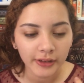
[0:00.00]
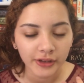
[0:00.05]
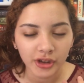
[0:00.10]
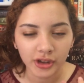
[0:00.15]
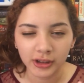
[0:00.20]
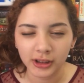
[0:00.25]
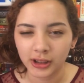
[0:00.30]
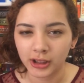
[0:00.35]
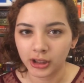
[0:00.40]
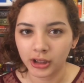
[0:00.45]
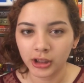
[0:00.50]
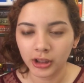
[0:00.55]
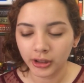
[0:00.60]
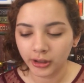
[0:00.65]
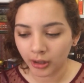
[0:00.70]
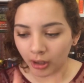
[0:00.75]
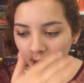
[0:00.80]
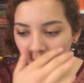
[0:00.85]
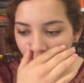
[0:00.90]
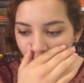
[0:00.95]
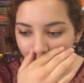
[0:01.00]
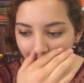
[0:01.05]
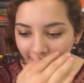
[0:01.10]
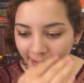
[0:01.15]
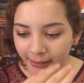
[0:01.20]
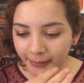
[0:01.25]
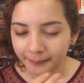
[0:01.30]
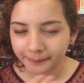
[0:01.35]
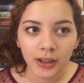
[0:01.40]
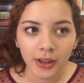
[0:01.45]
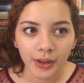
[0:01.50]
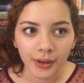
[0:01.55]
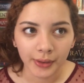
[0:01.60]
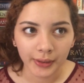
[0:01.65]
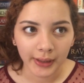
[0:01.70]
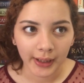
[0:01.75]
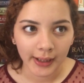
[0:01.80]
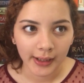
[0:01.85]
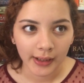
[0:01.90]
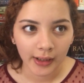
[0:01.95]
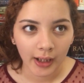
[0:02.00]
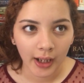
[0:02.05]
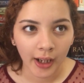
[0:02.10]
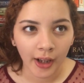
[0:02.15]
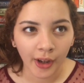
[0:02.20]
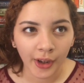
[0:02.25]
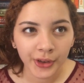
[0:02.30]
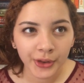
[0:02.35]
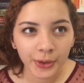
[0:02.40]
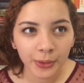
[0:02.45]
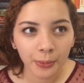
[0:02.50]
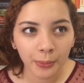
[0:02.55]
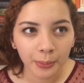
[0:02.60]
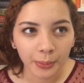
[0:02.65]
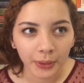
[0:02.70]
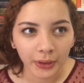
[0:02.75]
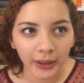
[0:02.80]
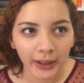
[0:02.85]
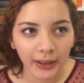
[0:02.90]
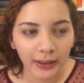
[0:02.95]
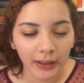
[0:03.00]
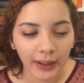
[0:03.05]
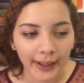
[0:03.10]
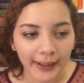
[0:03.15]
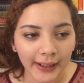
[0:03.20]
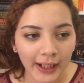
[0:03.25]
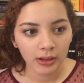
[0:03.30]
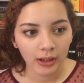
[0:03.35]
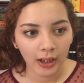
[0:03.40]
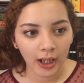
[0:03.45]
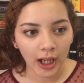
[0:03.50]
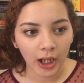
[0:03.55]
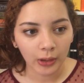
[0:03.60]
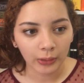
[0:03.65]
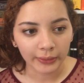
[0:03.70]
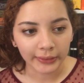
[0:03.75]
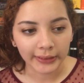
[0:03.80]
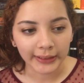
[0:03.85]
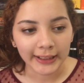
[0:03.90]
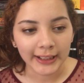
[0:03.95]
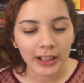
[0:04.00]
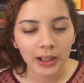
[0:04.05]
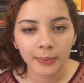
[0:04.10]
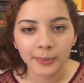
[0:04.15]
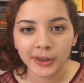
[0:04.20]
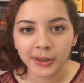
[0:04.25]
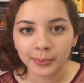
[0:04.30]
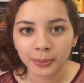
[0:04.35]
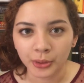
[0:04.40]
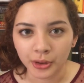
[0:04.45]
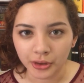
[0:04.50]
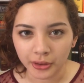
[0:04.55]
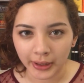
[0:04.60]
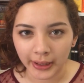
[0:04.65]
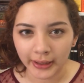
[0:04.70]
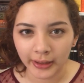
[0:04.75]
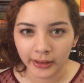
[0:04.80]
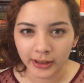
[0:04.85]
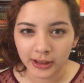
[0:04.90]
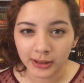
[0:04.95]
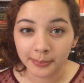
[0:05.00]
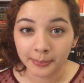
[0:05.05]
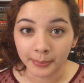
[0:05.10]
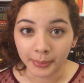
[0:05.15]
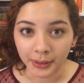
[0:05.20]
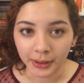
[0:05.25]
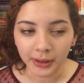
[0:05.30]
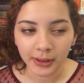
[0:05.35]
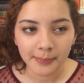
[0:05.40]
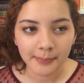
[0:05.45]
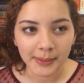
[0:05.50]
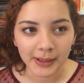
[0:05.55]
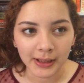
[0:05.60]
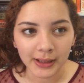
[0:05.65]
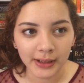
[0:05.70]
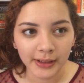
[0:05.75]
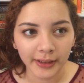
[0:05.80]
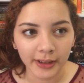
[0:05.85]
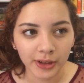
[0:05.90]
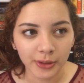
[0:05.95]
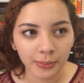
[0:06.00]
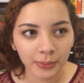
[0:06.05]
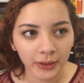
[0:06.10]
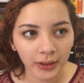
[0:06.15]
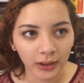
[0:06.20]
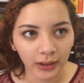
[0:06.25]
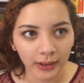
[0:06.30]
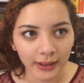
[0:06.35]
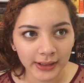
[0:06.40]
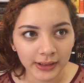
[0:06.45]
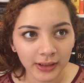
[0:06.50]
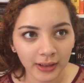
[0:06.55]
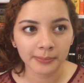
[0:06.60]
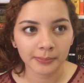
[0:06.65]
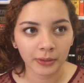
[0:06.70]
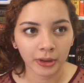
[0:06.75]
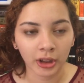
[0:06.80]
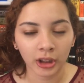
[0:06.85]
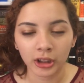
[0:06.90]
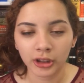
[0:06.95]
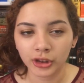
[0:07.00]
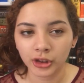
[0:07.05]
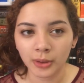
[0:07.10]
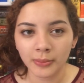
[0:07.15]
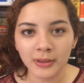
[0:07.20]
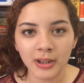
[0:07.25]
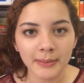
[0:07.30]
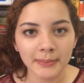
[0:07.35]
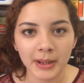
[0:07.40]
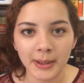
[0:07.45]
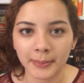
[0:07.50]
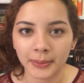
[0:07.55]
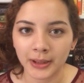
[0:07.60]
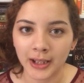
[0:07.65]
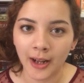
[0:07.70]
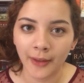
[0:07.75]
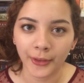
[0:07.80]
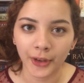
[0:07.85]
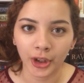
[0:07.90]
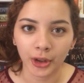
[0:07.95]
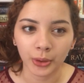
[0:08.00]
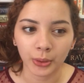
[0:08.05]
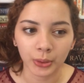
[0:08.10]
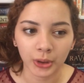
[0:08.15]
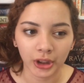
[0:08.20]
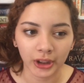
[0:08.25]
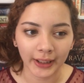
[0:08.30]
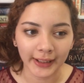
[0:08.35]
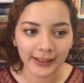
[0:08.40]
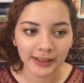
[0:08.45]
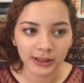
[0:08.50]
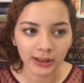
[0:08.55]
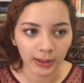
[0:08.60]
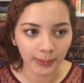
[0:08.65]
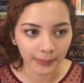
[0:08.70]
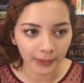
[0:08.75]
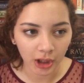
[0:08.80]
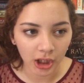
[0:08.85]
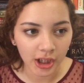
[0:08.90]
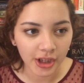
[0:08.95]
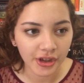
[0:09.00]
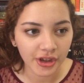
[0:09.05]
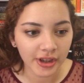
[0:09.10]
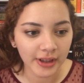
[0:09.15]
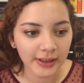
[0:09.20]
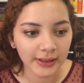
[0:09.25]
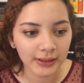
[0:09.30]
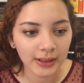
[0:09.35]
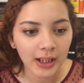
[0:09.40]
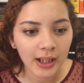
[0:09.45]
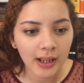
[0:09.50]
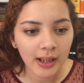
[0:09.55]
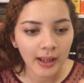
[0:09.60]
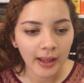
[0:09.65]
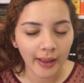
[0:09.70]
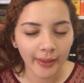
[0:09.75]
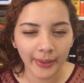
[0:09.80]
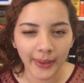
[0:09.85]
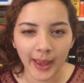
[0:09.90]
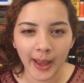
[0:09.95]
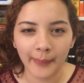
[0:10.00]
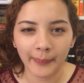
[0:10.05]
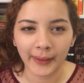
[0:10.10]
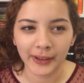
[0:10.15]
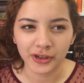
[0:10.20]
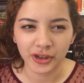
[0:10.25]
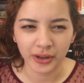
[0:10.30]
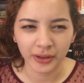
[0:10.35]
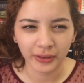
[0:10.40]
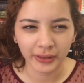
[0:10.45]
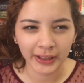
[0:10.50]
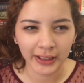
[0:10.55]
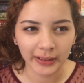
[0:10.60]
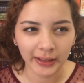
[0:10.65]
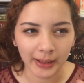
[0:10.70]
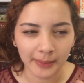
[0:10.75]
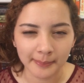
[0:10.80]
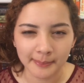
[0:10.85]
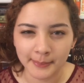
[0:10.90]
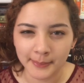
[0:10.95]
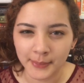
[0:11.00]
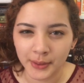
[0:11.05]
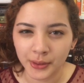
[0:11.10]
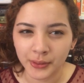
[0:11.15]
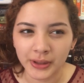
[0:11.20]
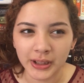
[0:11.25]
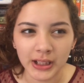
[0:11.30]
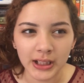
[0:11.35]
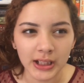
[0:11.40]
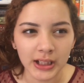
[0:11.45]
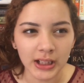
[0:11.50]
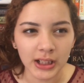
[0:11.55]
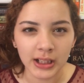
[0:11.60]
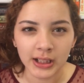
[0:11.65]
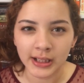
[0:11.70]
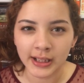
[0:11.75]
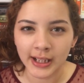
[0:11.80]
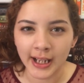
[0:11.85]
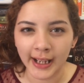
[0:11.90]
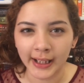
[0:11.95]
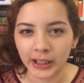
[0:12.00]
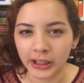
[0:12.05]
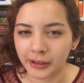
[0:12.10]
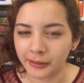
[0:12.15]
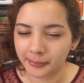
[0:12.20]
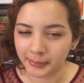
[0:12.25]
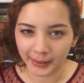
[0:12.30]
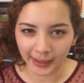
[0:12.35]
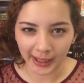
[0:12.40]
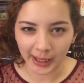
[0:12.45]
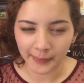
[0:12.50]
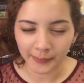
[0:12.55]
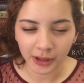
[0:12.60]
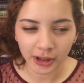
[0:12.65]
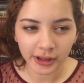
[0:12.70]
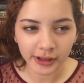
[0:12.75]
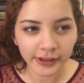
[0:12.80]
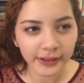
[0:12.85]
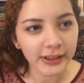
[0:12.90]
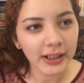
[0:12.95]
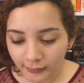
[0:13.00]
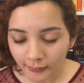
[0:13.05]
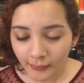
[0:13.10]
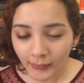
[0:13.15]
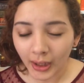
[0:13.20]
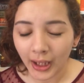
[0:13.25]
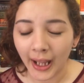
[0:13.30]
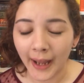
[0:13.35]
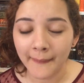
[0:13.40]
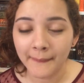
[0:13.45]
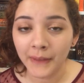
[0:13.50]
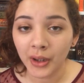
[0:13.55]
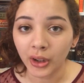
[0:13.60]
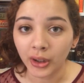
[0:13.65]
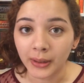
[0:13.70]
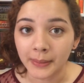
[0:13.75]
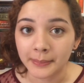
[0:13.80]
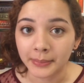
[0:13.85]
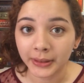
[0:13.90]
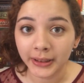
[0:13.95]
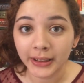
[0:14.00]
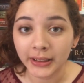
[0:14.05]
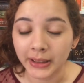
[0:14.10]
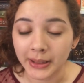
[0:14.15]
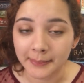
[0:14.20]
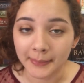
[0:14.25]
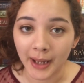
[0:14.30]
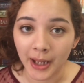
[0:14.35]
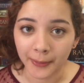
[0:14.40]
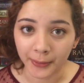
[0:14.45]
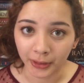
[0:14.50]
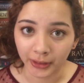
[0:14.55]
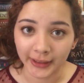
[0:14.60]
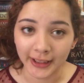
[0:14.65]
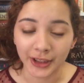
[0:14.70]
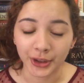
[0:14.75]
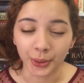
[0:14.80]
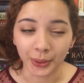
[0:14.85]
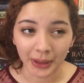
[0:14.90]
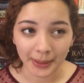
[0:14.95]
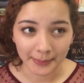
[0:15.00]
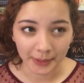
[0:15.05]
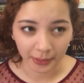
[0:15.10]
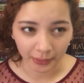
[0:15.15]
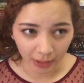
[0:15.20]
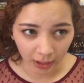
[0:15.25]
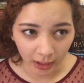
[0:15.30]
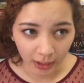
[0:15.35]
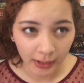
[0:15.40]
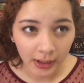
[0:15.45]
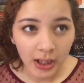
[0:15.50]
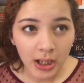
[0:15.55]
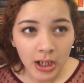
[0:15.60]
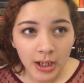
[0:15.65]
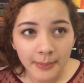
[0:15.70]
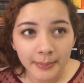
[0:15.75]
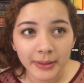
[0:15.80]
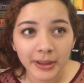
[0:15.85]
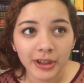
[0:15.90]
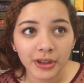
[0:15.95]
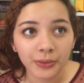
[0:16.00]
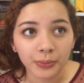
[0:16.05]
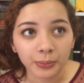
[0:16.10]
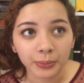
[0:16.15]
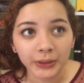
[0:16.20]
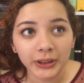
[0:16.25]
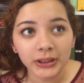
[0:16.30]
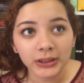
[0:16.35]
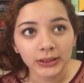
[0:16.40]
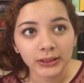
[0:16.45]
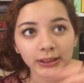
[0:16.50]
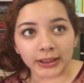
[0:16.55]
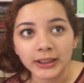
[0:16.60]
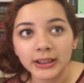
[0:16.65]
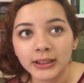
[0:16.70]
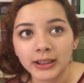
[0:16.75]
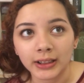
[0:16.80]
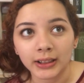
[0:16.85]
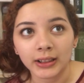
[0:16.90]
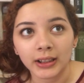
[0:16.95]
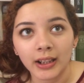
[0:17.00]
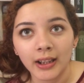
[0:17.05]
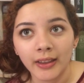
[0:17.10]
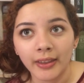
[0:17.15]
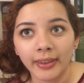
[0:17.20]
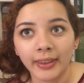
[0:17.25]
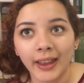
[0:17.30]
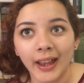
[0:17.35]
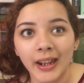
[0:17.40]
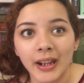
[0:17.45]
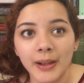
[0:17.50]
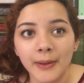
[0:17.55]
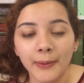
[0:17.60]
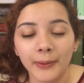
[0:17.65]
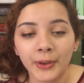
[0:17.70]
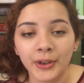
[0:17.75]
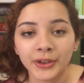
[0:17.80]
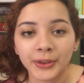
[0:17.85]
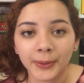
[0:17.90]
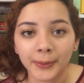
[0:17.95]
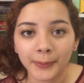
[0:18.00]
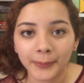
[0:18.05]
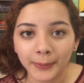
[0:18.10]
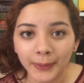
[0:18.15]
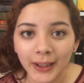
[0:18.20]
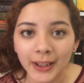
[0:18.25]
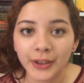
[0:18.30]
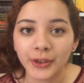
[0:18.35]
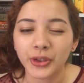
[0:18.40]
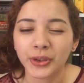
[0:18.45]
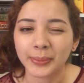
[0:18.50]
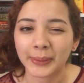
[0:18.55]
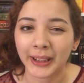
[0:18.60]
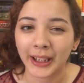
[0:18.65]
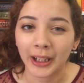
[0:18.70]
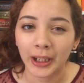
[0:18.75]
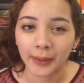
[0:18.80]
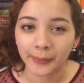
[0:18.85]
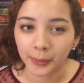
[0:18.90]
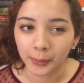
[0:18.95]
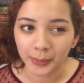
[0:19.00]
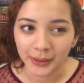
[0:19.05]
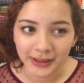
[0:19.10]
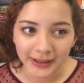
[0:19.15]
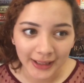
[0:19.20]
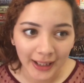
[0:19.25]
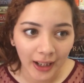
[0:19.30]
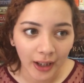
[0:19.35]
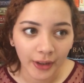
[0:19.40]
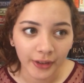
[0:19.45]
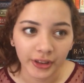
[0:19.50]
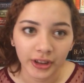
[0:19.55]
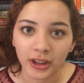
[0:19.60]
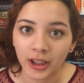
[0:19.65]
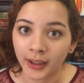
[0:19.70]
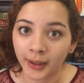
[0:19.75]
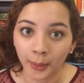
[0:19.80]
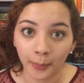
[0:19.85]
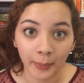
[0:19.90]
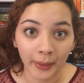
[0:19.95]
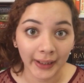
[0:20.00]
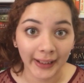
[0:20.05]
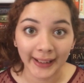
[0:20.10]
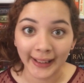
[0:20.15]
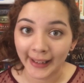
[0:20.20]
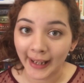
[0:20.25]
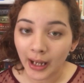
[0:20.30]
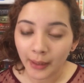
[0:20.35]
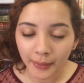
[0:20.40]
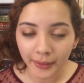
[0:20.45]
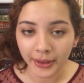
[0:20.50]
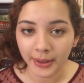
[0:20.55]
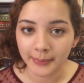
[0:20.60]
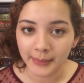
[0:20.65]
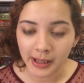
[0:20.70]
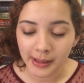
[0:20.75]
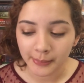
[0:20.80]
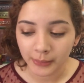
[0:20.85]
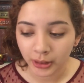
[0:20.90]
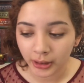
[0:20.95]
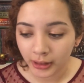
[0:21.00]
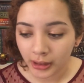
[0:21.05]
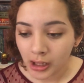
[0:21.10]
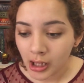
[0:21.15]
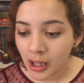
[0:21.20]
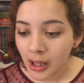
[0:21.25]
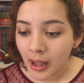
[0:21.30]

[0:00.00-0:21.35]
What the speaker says: just good-hearted. Okay, I also really like how Leah was portrayed in this book because it's realistic. There are so many people out there who are like self-conscious and they have like generally like moody, negative behaviors. I felt completely bad for Leah, don't get me wrong, but it's realistic in that if there's a friend who's bringing everyone down, you're not going to want to hang out with them anymore.